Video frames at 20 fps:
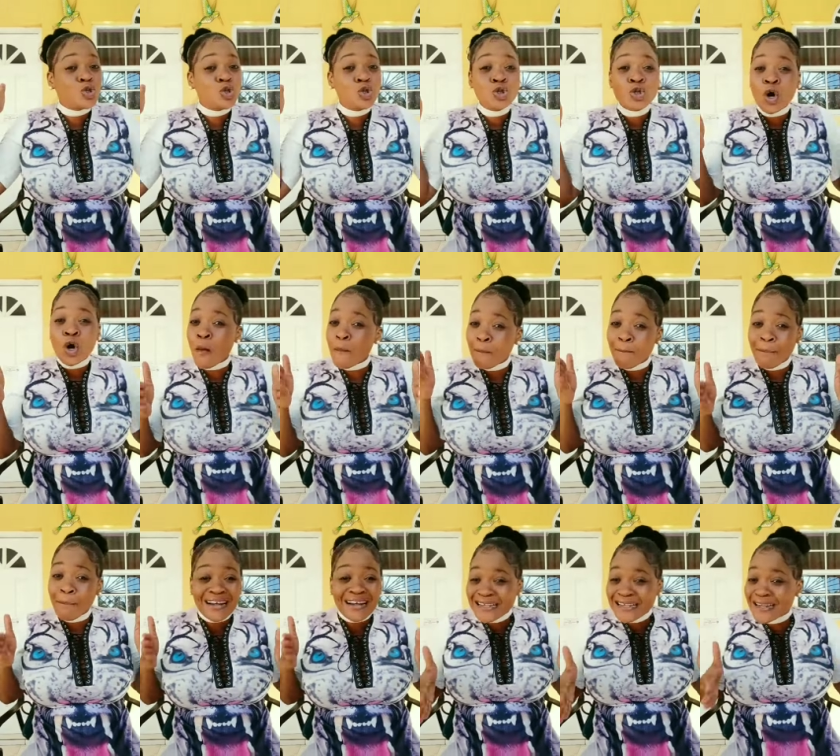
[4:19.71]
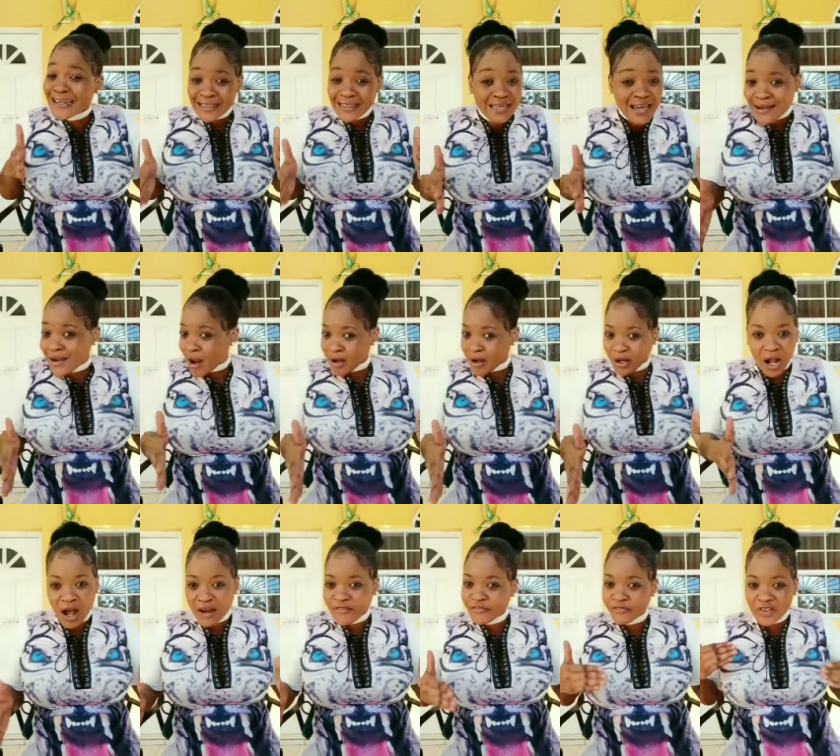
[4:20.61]
nobody
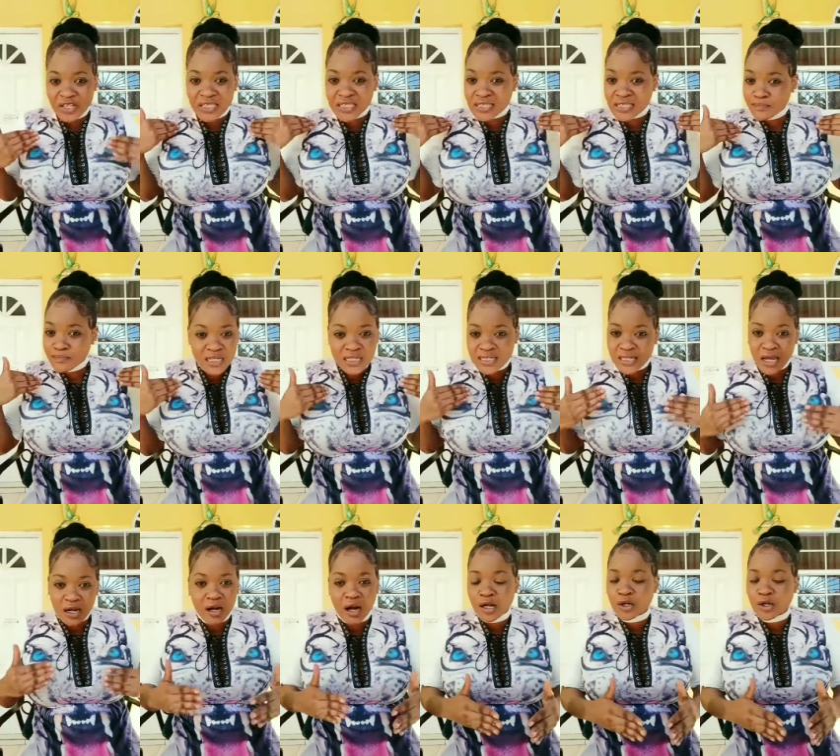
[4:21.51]
cannot convince me say